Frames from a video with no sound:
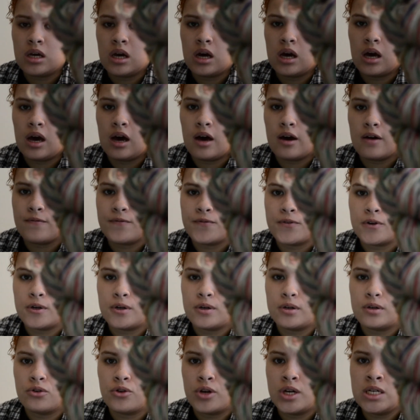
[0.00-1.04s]

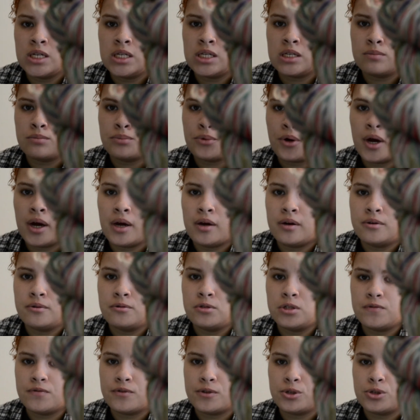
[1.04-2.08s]
and
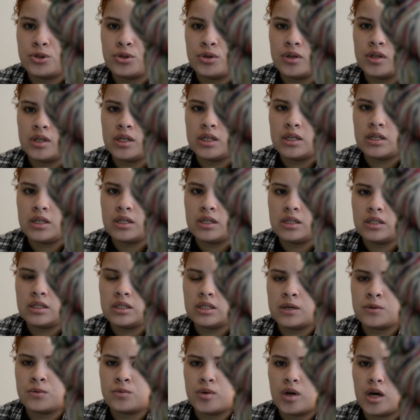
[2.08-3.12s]
browns for trees,
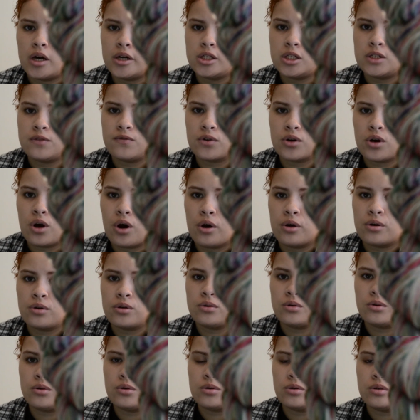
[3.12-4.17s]
and reds for
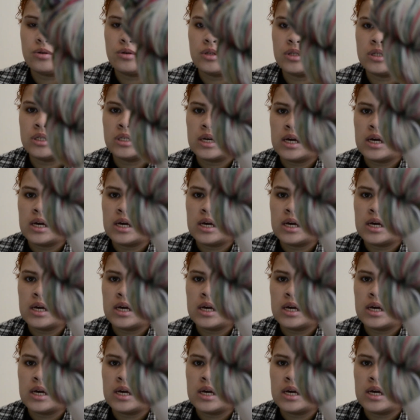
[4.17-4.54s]
cardinals,